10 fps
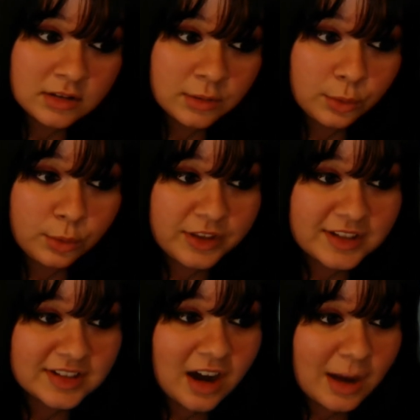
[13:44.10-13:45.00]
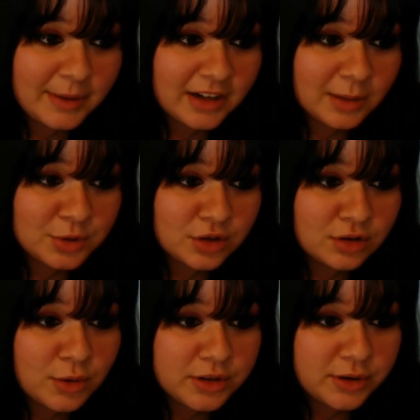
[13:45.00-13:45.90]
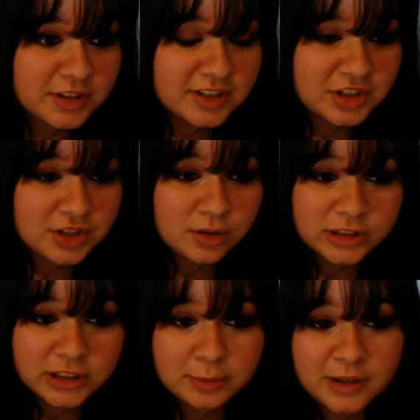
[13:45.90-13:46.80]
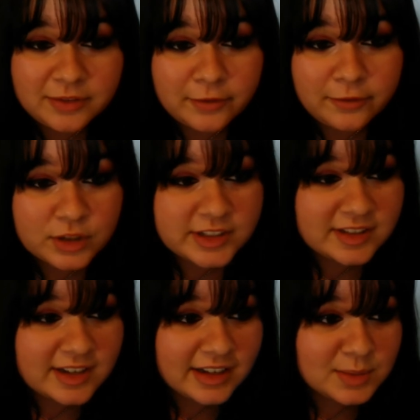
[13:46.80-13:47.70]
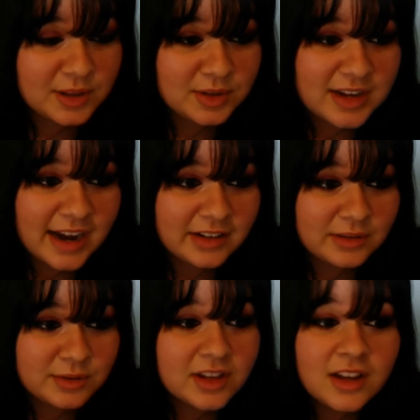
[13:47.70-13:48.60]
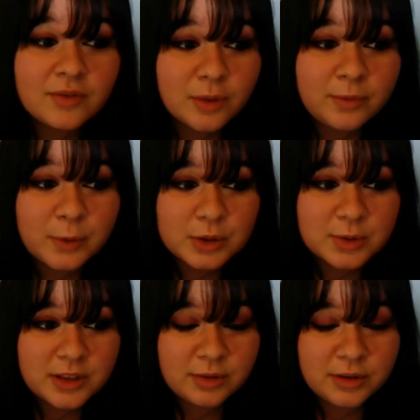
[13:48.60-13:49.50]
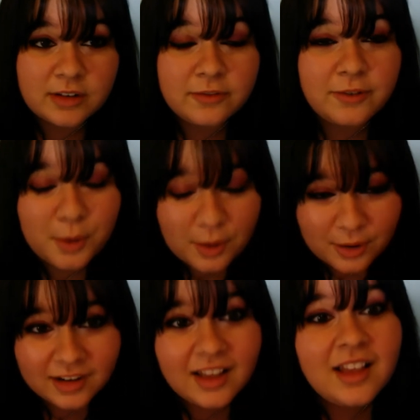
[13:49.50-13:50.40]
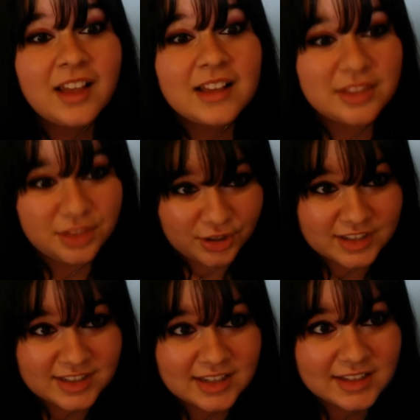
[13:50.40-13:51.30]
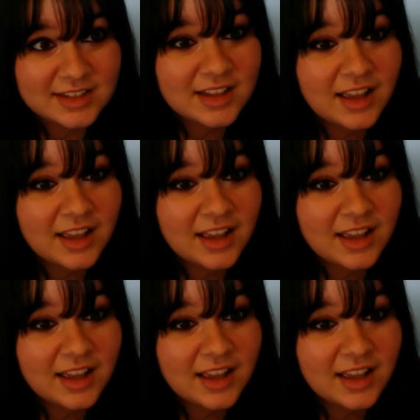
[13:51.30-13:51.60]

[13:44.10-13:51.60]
Ooh, this comment. I'm sure no one noticed that she's holding her breath for 14 seconds with those high notes from 423 to 436.